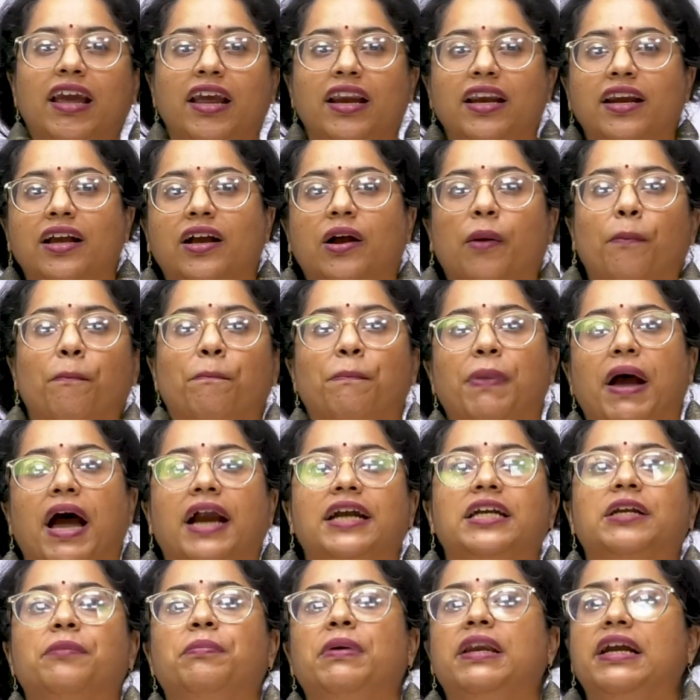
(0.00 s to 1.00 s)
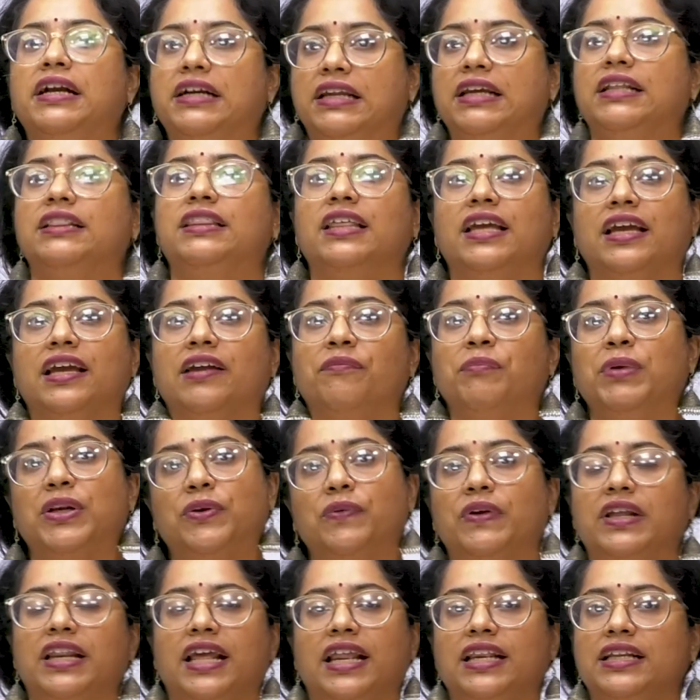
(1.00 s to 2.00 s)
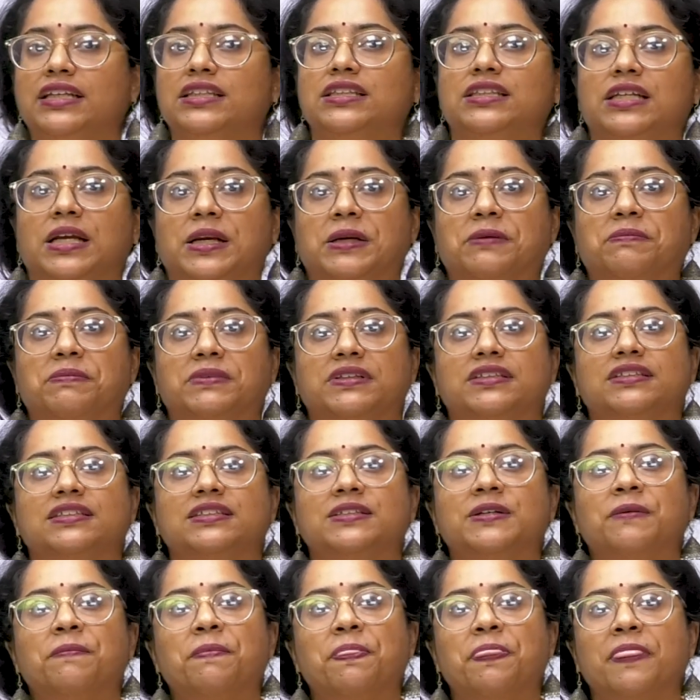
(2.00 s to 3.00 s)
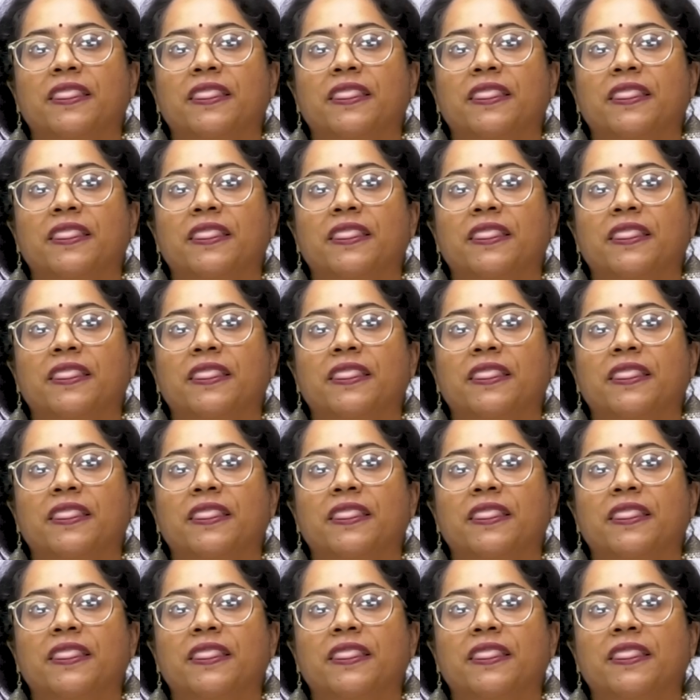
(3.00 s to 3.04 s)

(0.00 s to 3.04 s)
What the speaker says: incompatibility thing between any statements.